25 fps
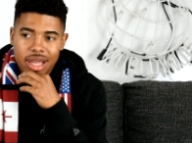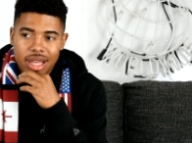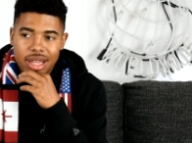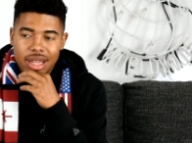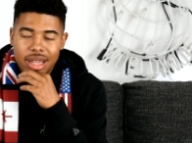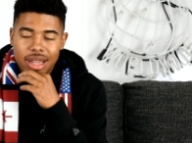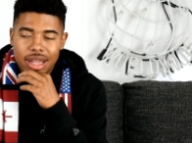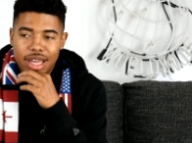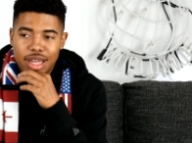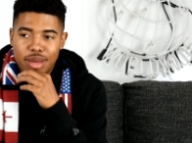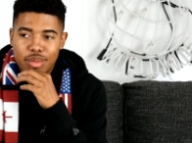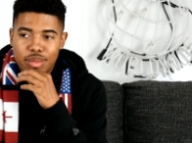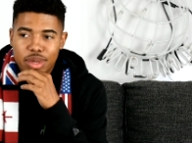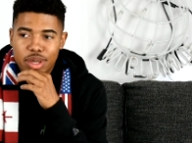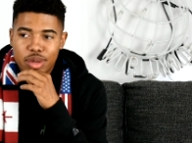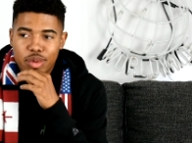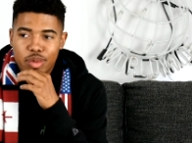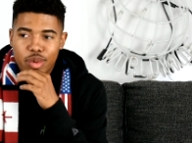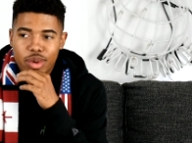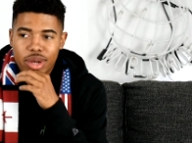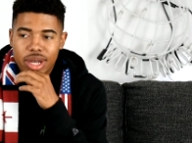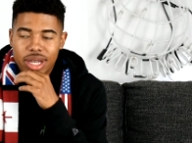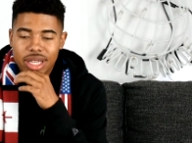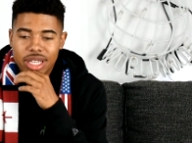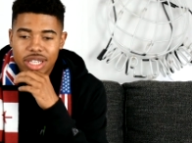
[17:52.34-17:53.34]
letting me
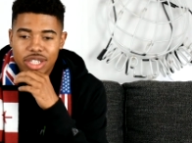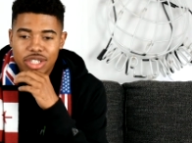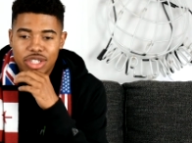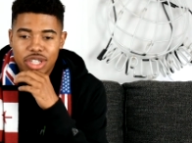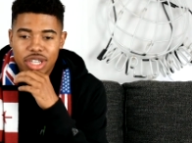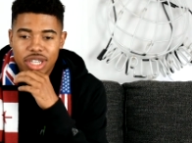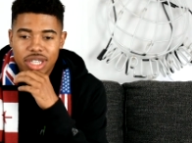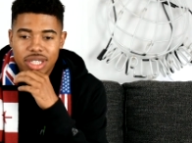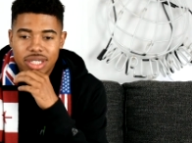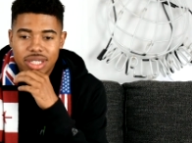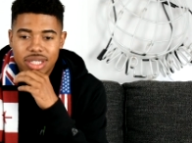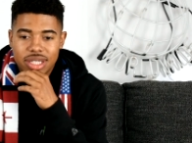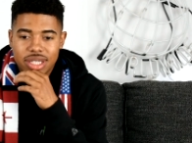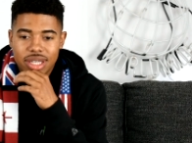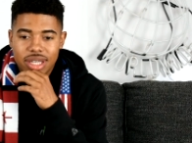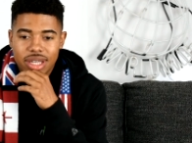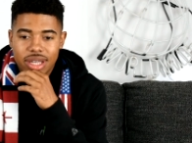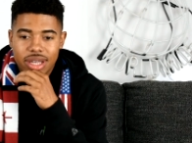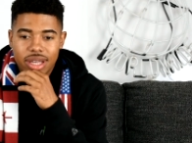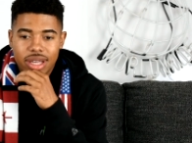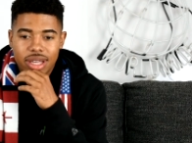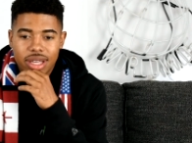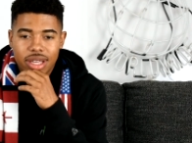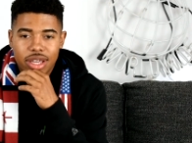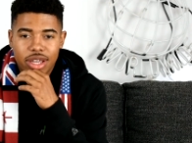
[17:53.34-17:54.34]
really just,
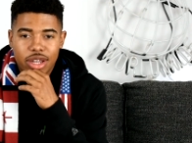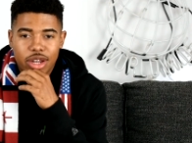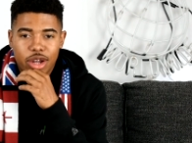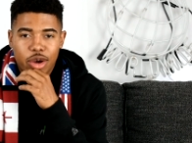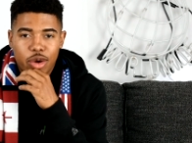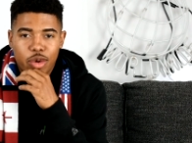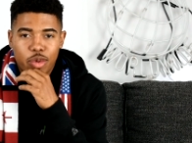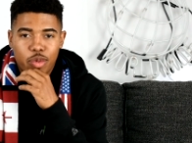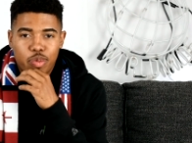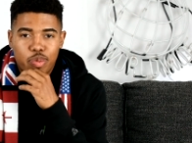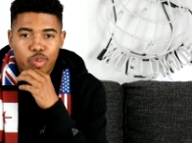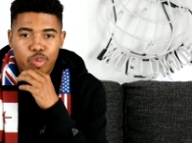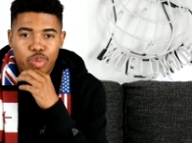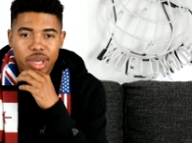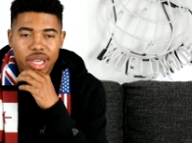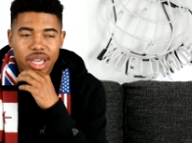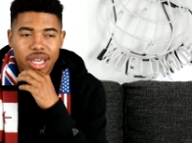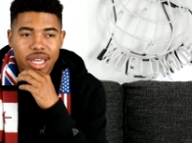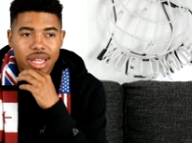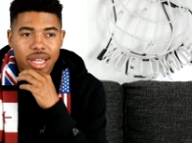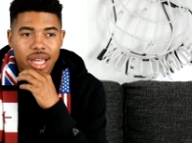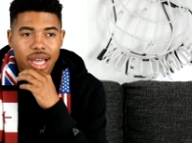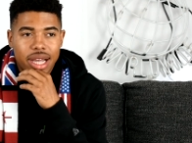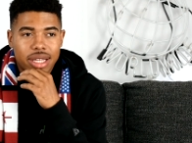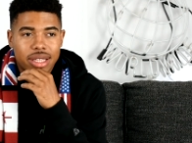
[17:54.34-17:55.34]
you know,
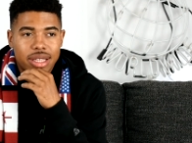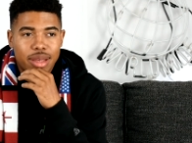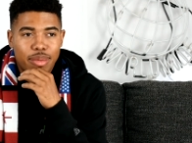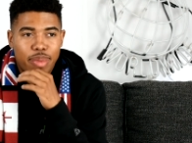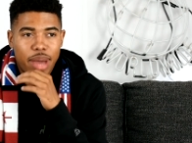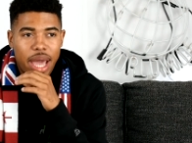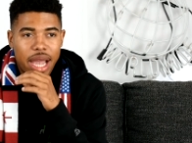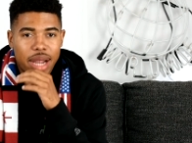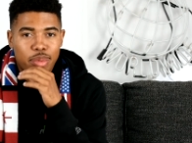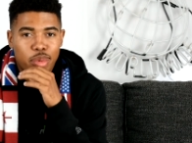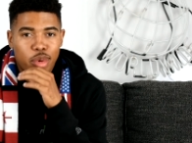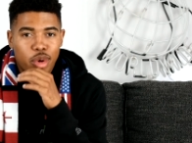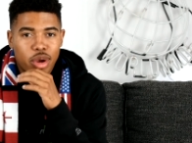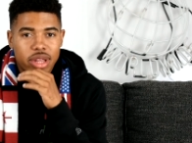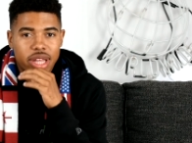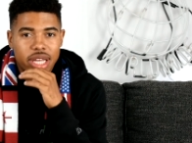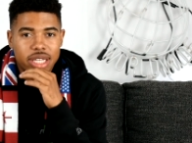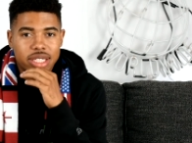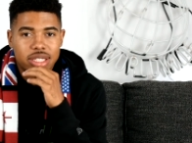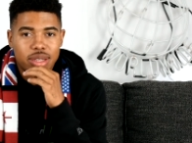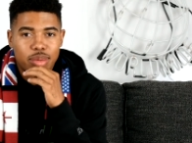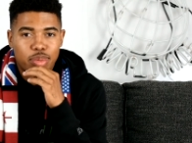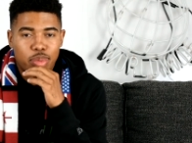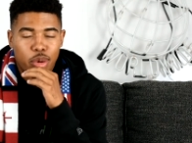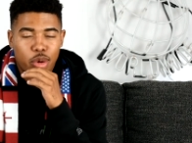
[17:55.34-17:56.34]
being like the backbone that
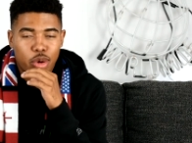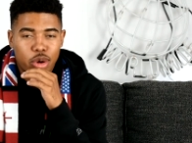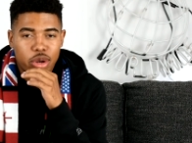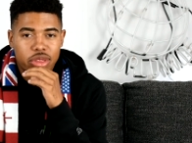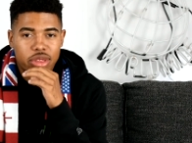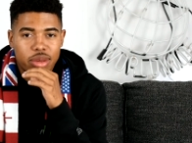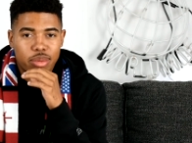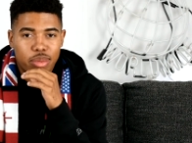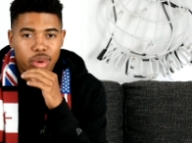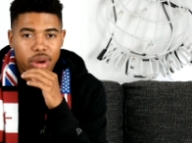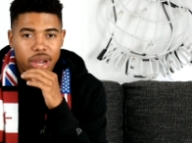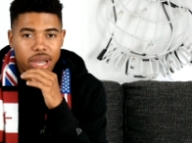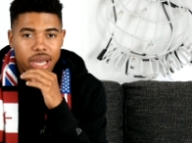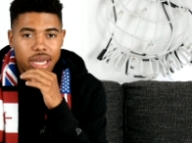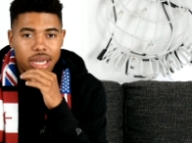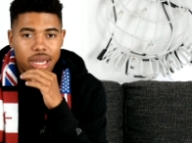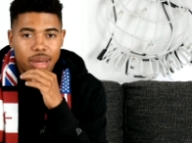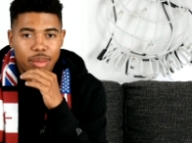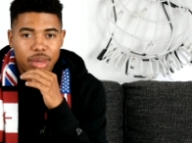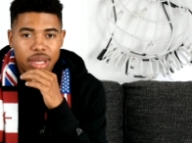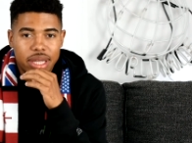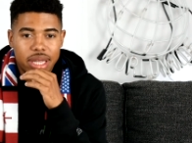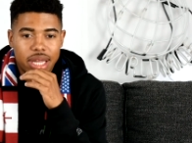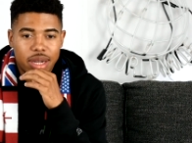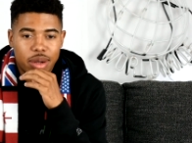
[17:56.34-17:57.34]
supported the brand. I
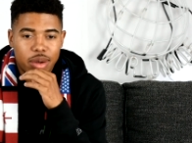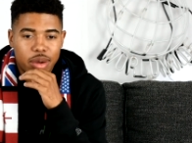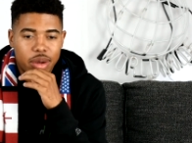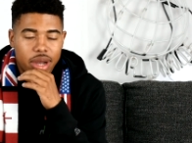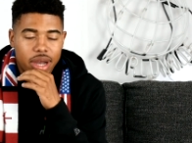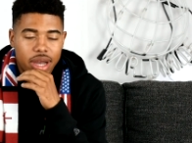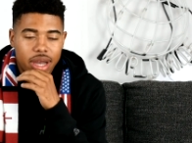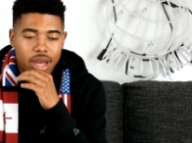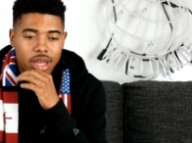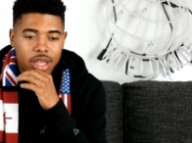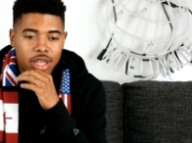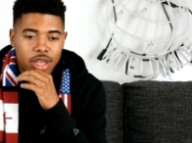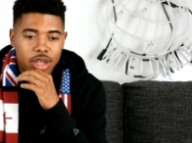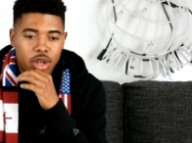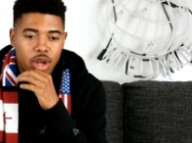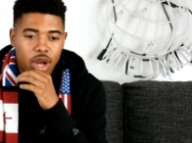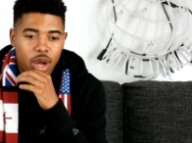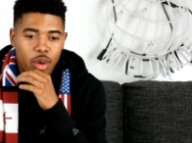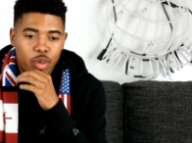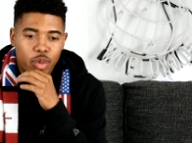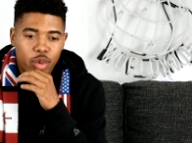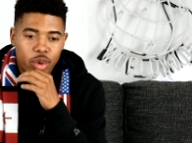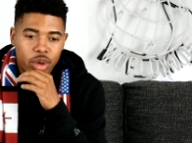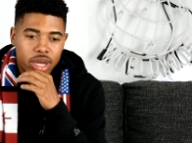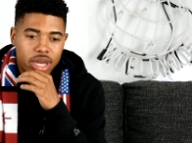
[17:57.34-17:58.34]
mean, like, you know, I
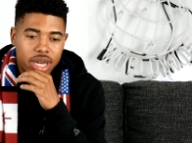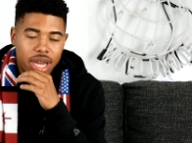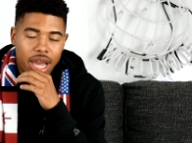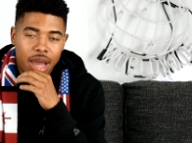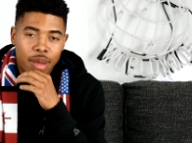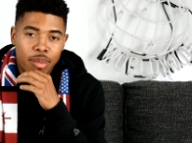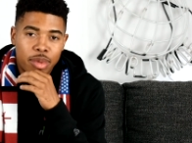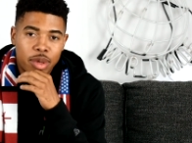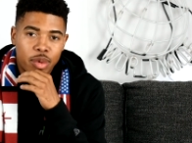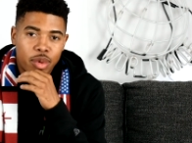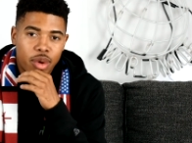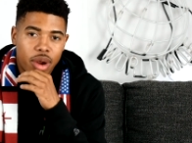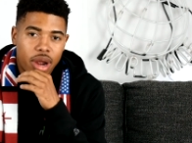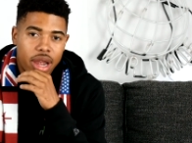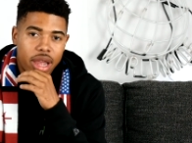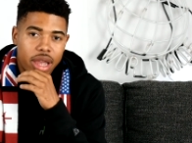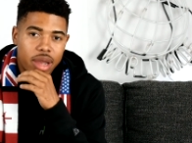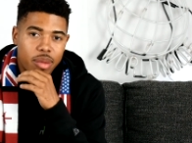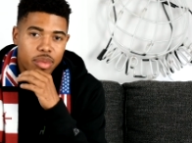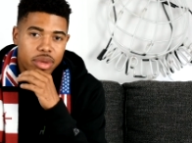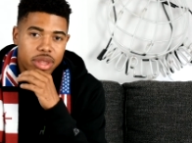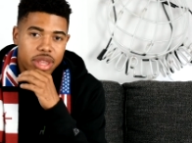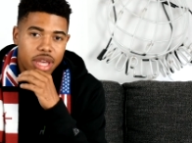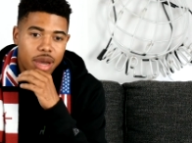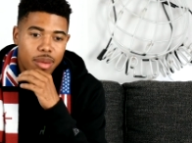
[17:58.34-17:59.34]
would not be where I
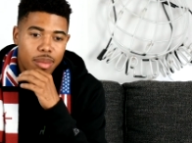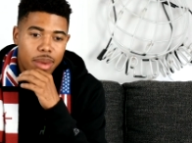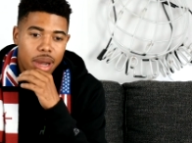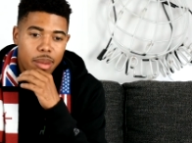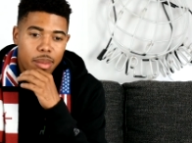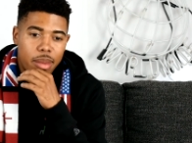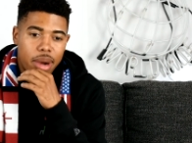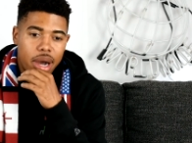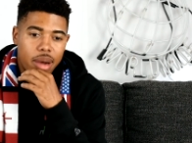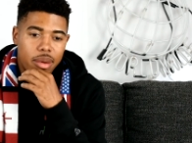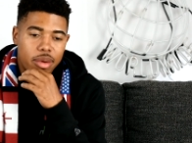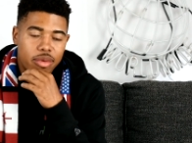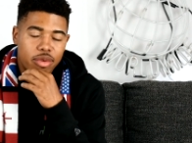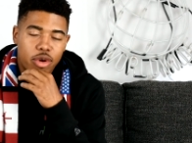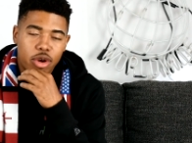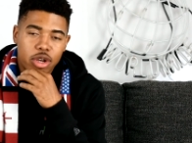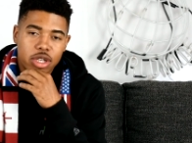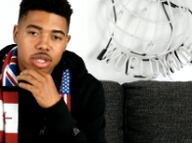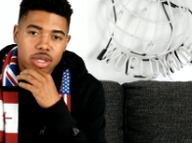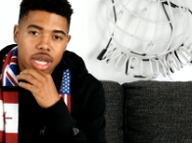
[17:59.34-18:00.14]
am without my mom. Of course,